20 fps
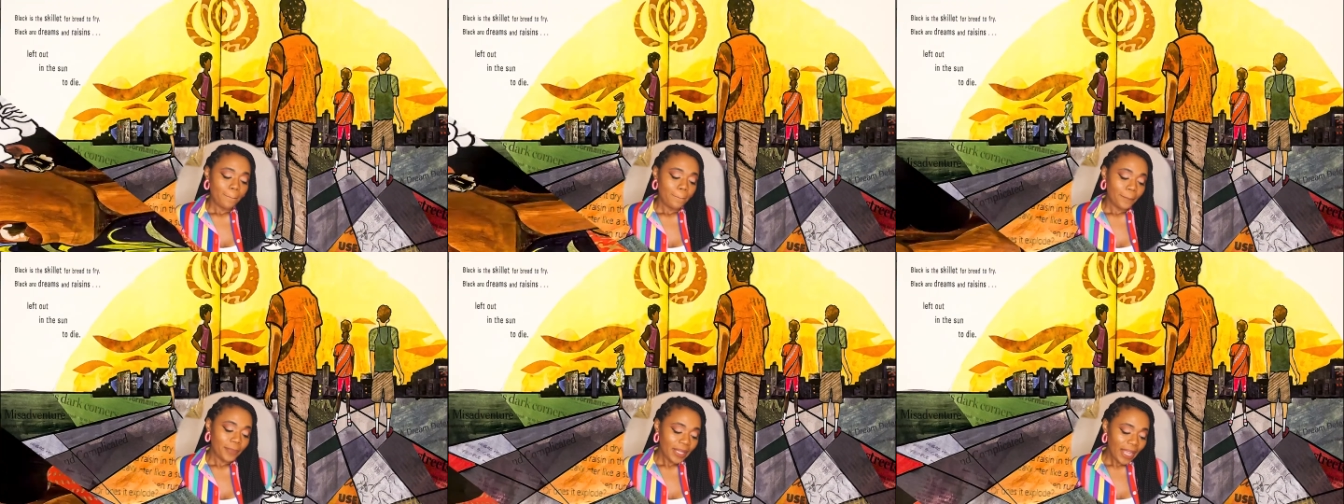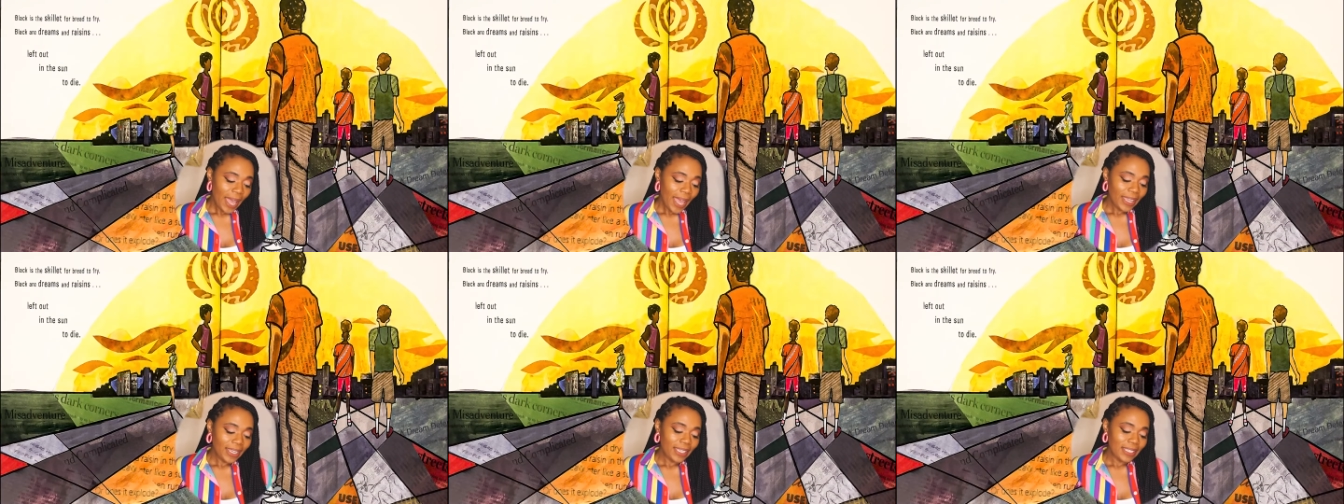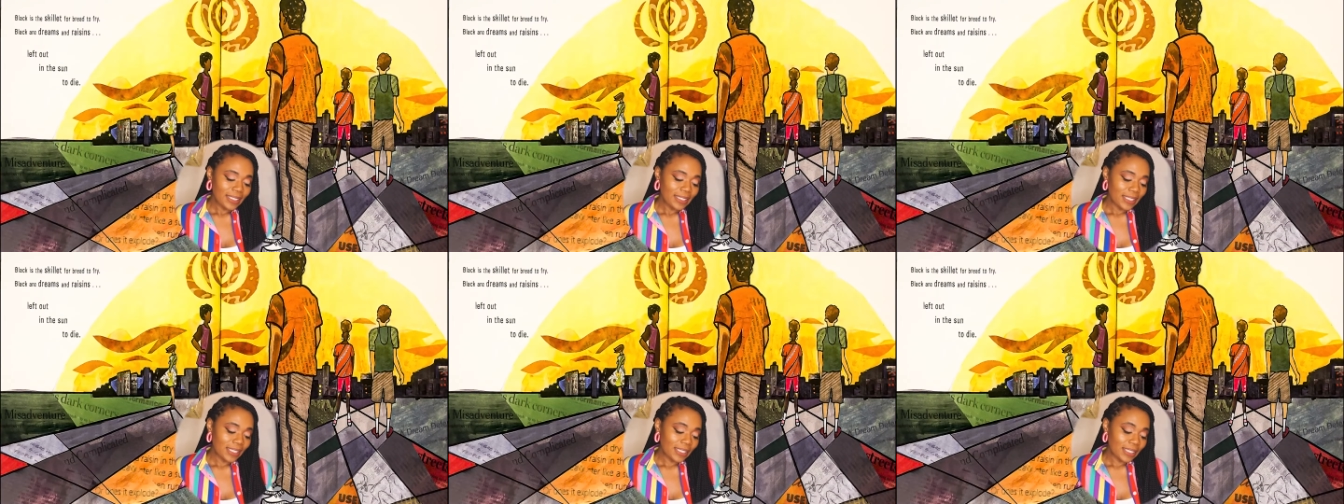Black
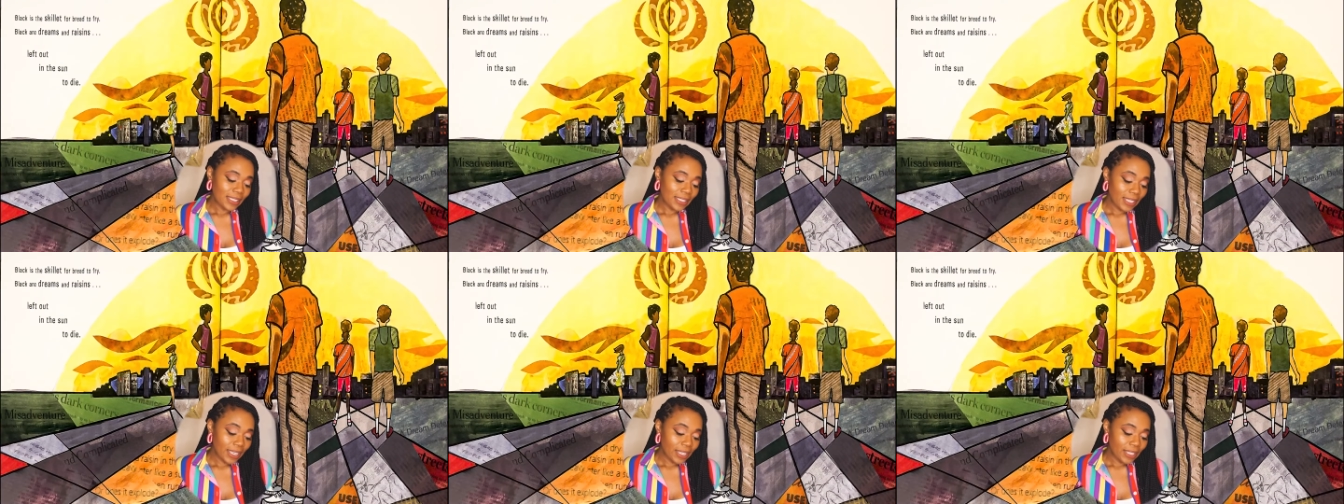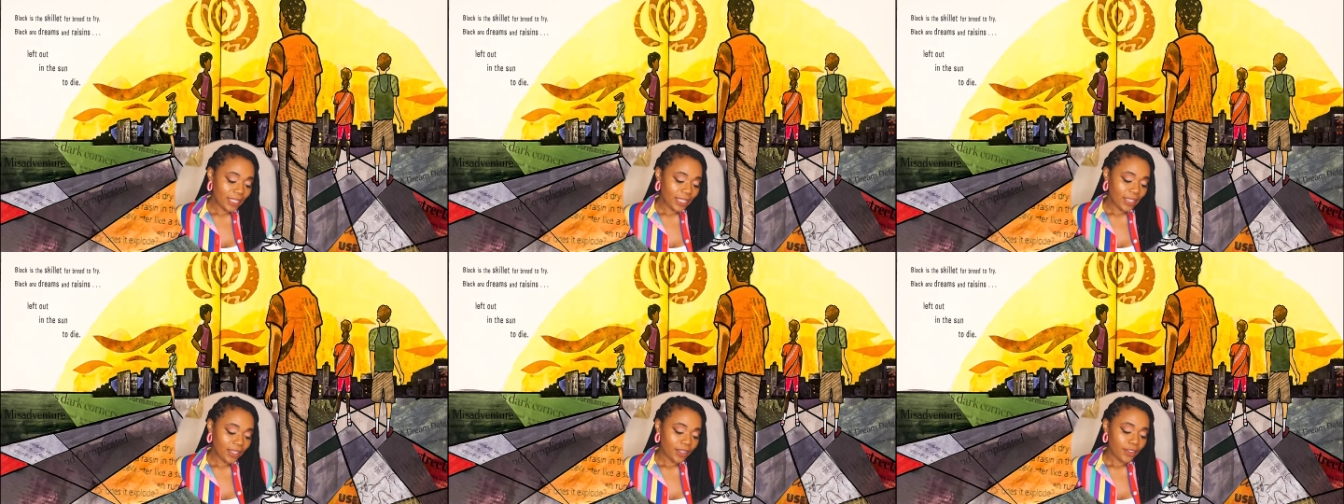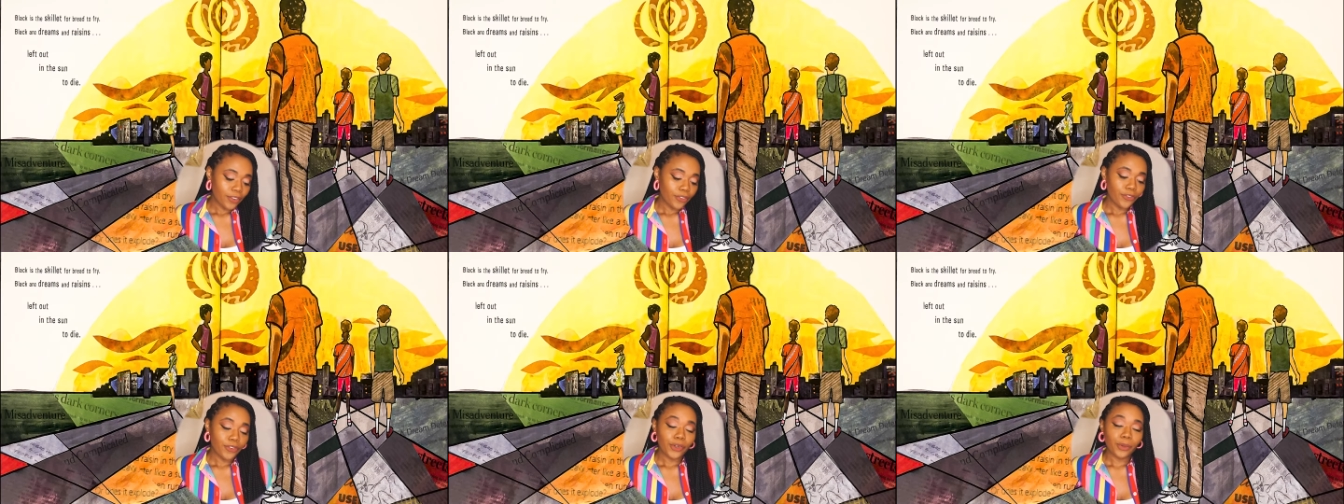is the skillet
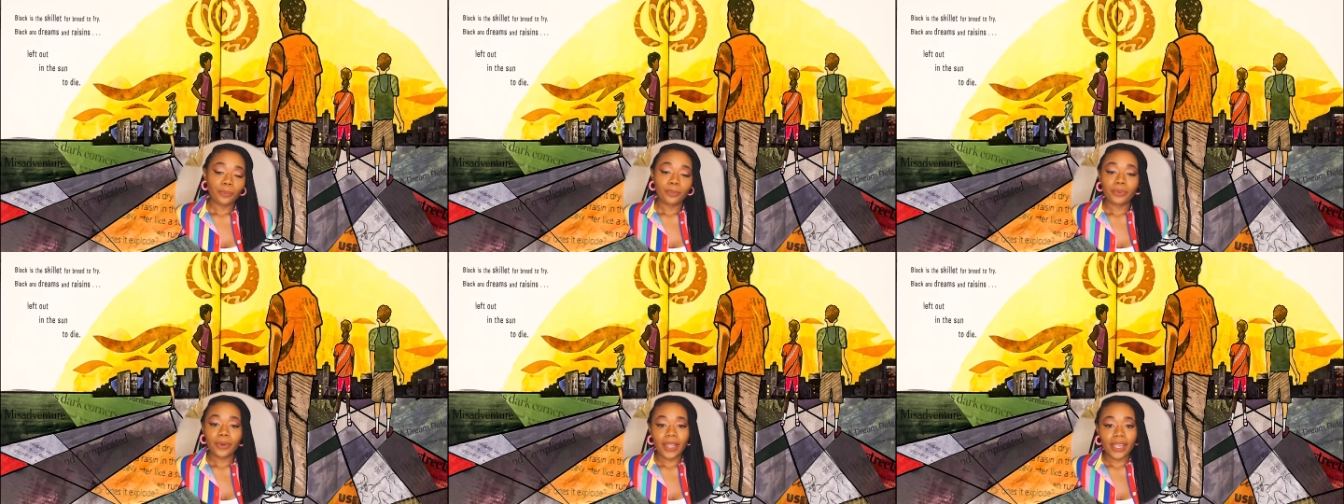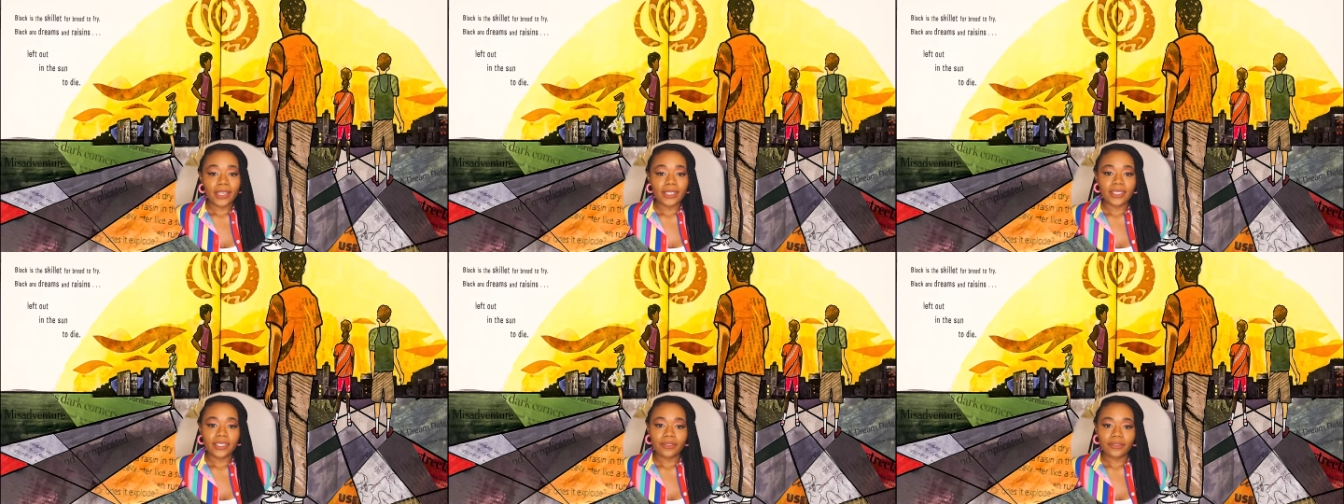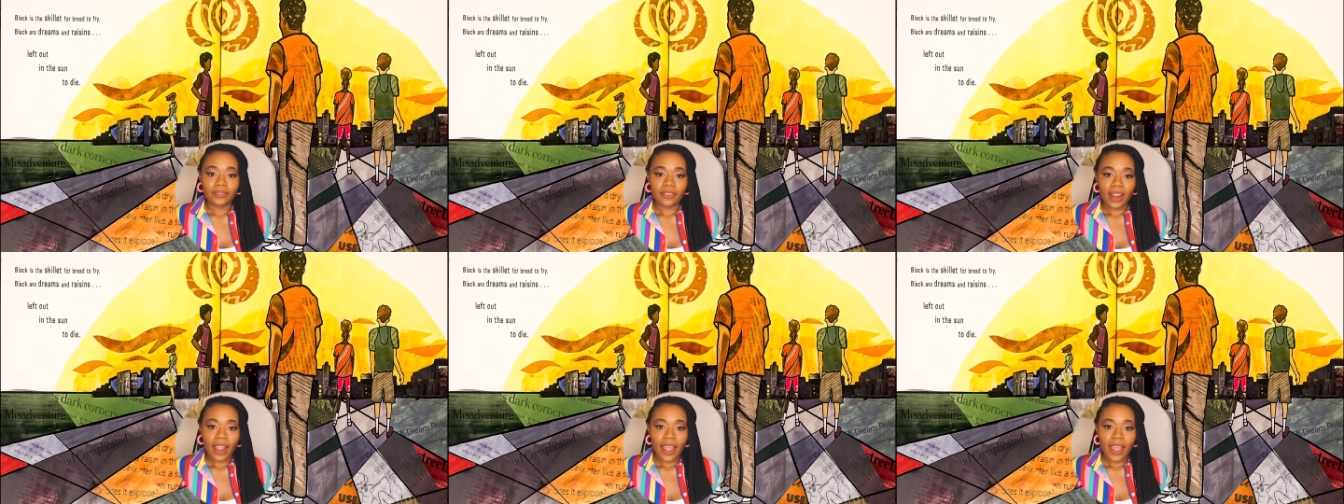for bread to
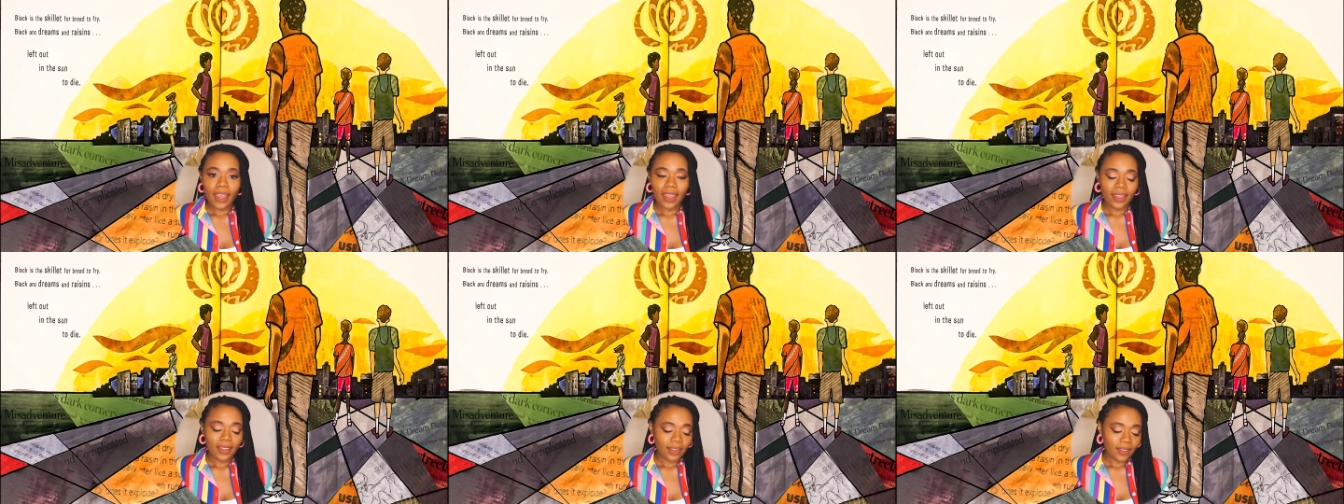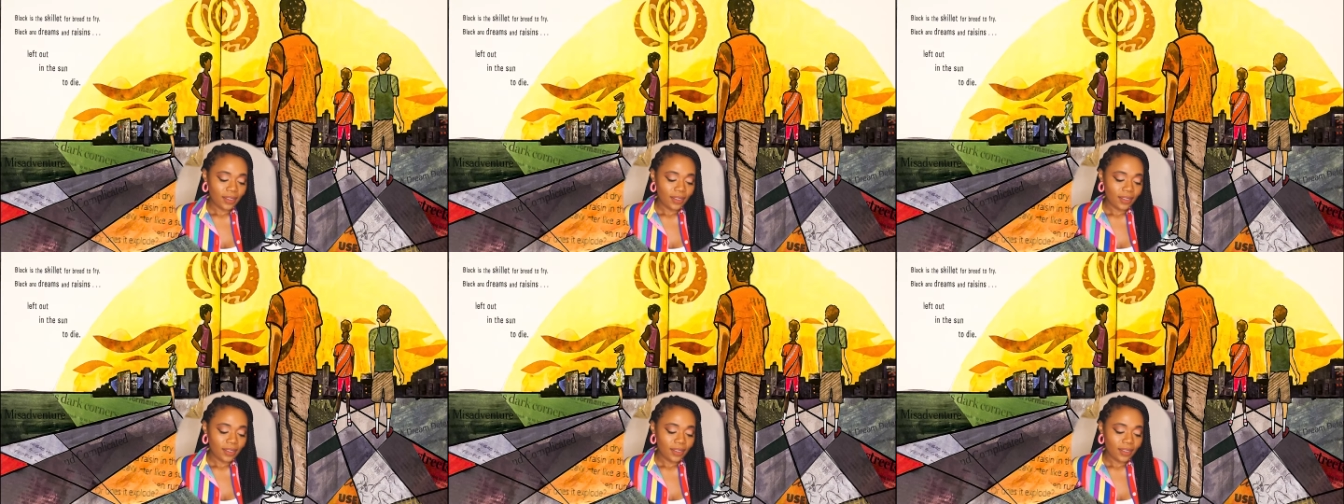fry.